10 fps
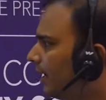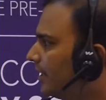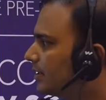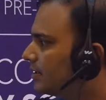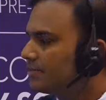
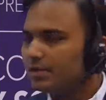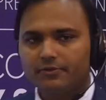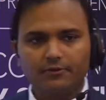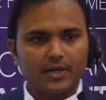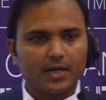In terms
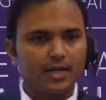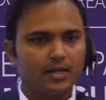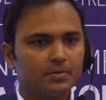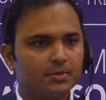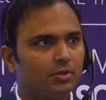of,
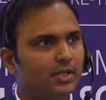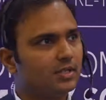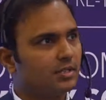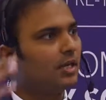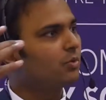so
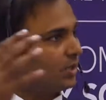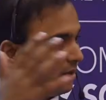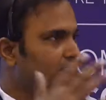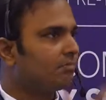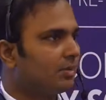let's start with
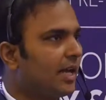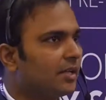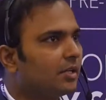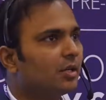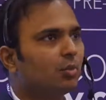
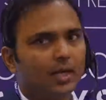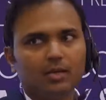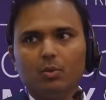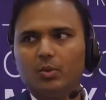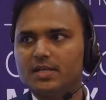category
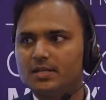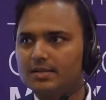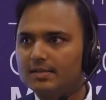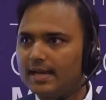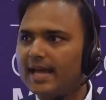one, which
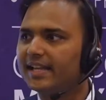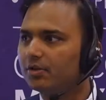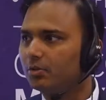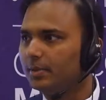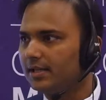is
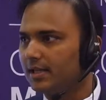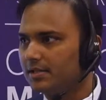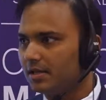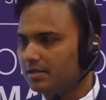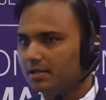anaerobic
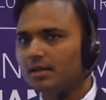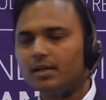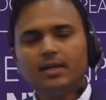digestion.